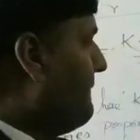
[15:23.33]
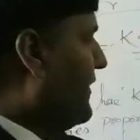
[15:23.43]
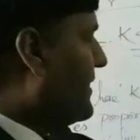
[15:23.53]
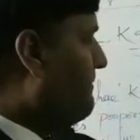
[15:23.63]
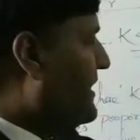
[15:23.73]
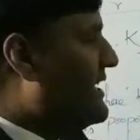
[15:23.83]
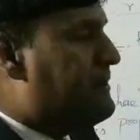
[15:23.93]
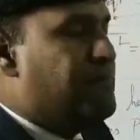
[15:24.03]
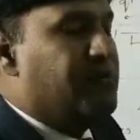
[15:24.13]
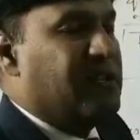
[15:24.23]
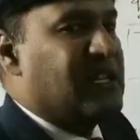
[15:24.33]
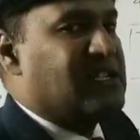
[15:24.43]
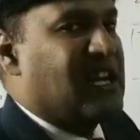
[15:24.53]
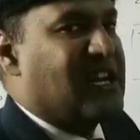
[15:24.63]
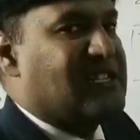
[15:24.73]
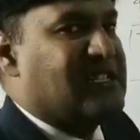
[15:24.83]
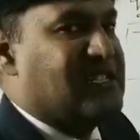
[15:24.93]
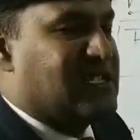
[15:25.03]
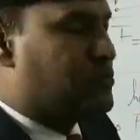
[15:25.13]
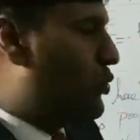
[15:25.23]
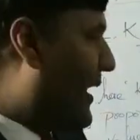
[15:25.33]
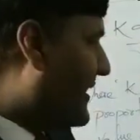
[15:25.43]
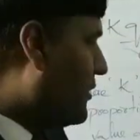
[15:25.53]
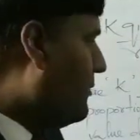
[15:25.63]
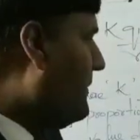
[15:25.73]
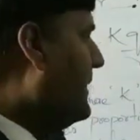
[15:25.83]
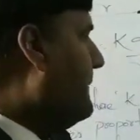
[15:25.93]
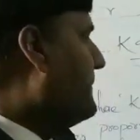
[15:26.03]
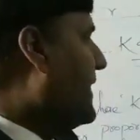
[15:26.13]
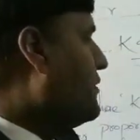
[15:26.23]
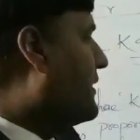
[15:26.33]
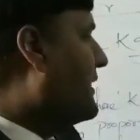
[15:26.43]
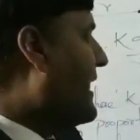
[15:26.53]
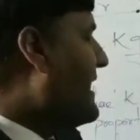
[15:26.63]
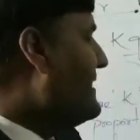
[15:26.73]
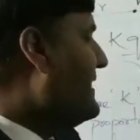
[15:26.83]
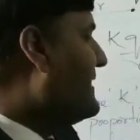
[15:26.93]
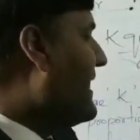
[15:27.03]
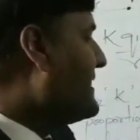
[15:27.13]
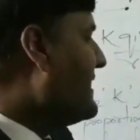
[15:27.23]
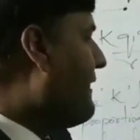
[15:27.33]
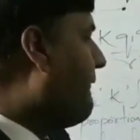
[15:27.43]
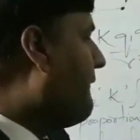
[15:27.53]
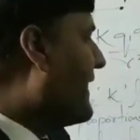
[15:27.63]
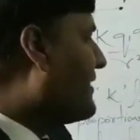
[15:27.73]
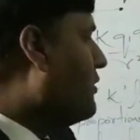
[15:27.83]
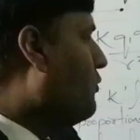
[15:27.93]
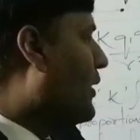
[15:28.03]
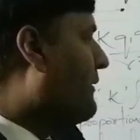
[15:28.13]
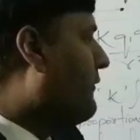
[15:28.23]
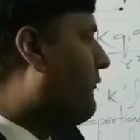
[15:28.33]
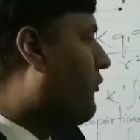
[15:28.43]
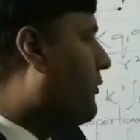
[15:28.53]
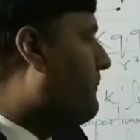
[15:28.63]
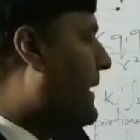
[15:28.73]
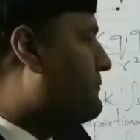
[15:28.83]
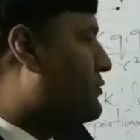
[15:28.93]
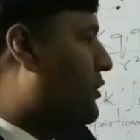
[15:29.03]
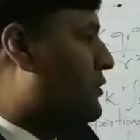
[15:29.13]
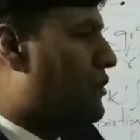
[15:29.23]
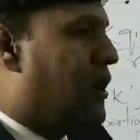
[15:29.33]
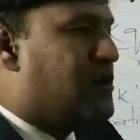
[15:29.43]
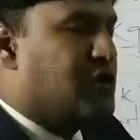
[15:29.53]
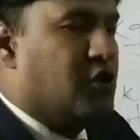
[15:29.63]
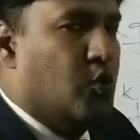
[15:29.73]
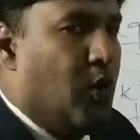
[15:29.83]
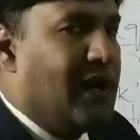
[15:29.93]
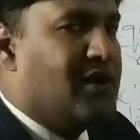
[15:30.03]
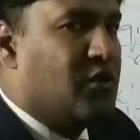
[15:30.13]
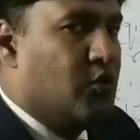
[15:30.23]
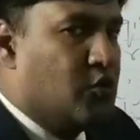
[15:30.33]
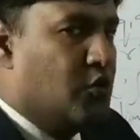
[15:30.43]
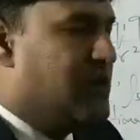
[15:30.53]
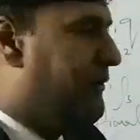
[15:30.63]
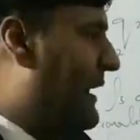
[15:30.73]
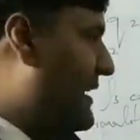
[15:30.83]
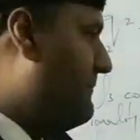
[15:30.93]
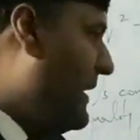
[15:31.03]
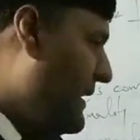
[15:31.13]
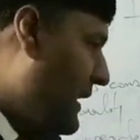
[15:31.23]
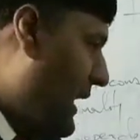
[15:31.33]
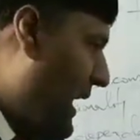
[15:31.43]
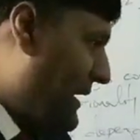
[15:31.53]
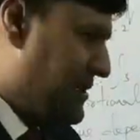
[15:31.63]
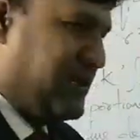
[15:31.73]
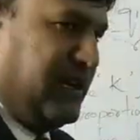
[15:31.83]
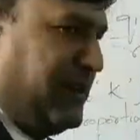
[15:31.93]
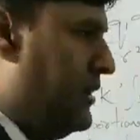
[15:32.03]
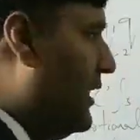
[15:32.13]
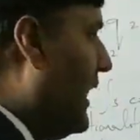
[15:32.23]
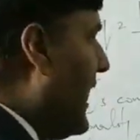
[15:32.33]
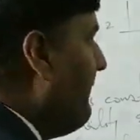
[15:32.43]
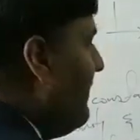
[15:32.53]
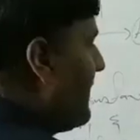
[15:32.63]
when the medium between the charges is vacuum, then you can write it as F vacuum 1/4 pi epsilon naught Q1 Q2 divided by R square. I will